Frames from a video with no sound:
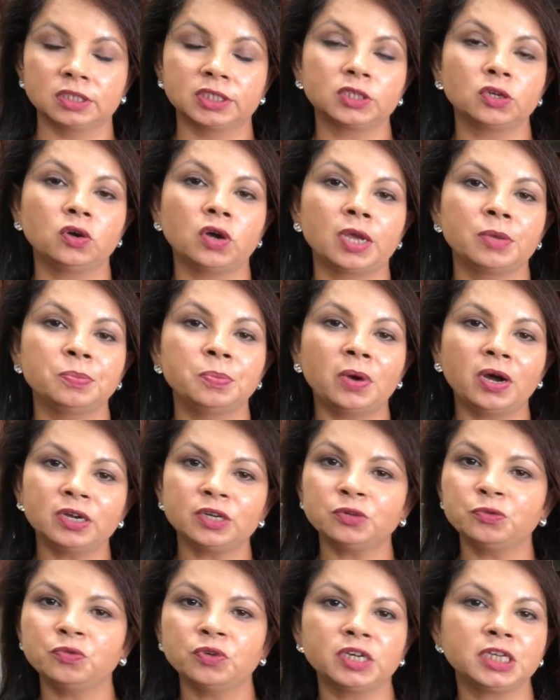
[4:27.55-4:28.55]
So I
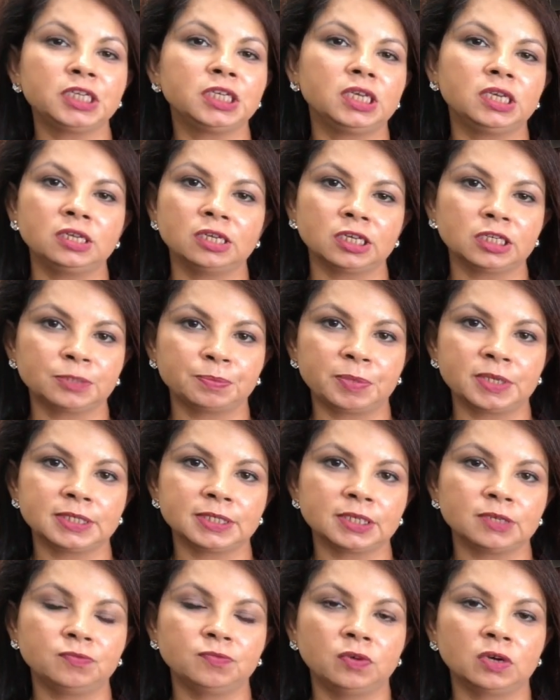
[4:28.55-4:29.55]
bought a very
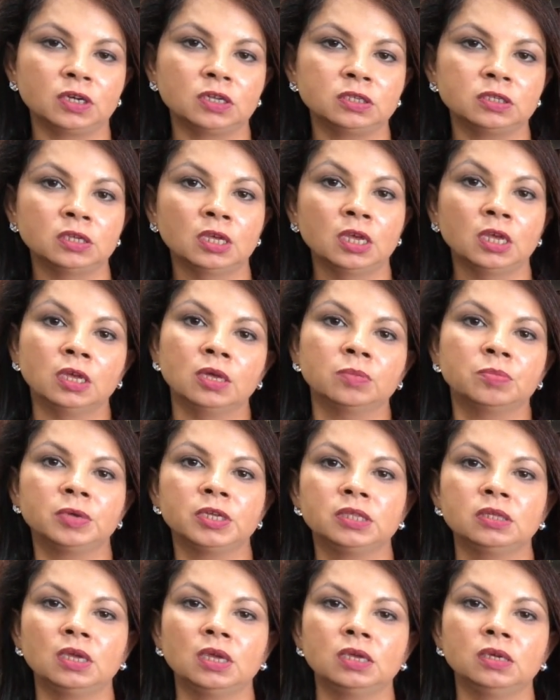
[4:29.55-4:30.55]
inexpensive one,
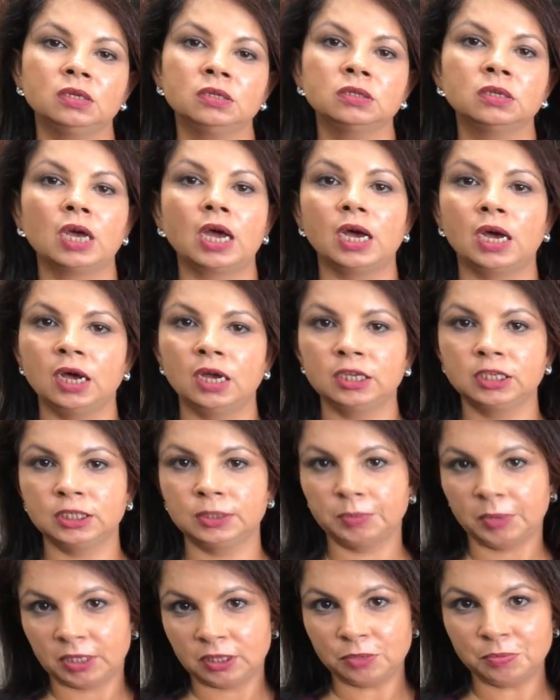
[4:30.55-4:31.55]
but then I
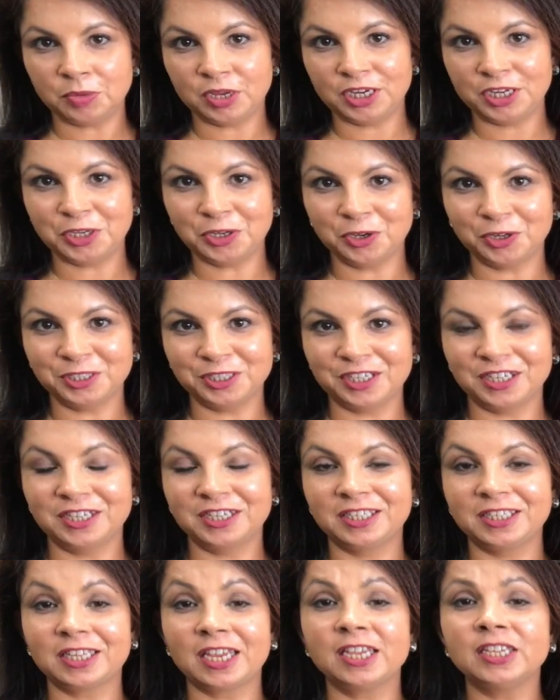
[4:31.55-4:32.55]
spent the money on
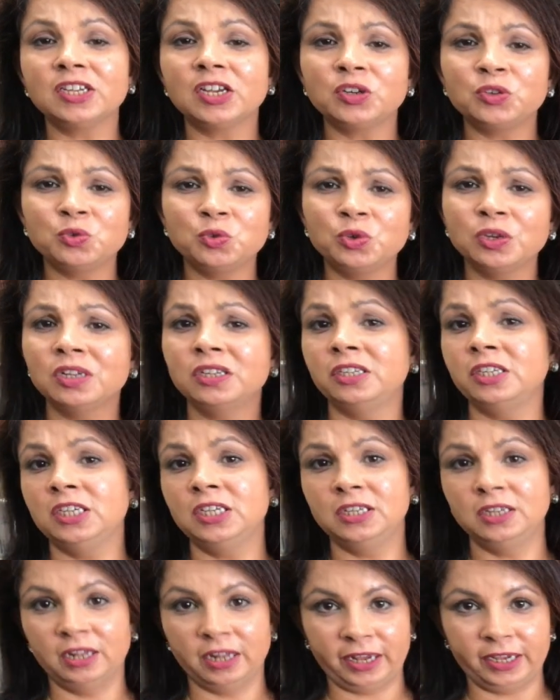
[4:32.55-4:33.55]
this and I
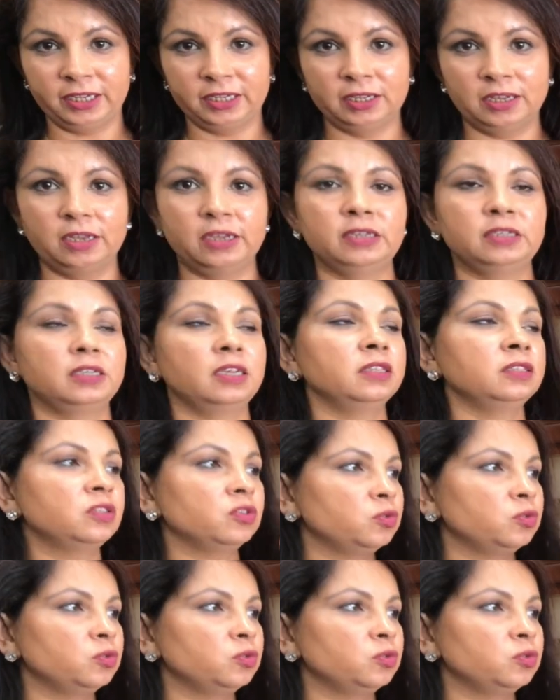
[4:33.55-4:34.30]
really like it.